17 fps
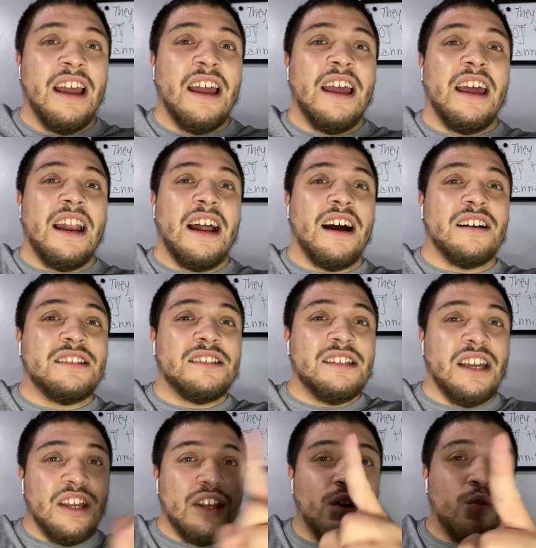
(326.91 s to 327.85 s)
And I'll
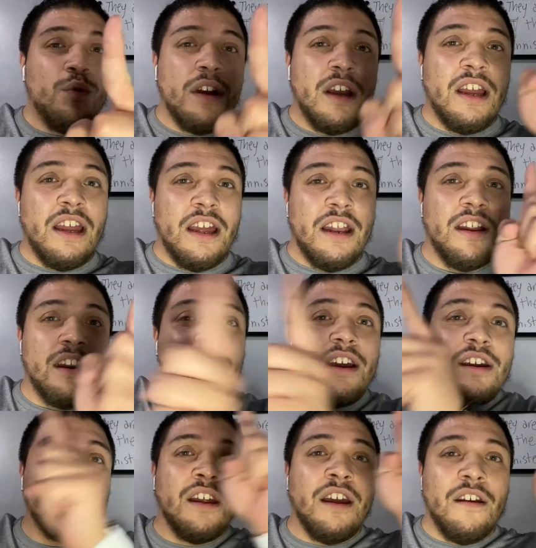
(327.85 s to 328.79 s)
see you in the
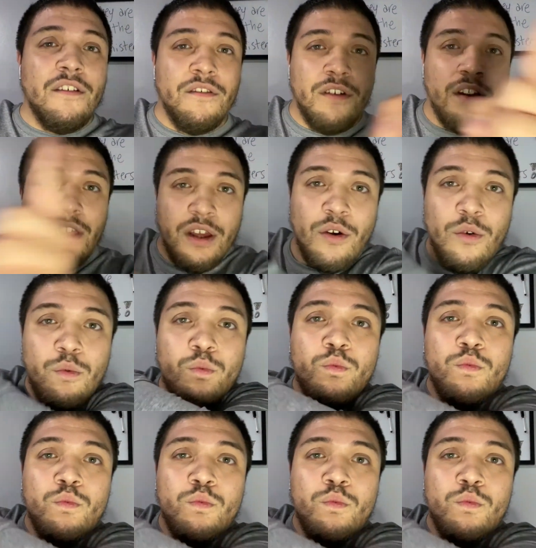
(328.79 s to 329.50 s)
next video.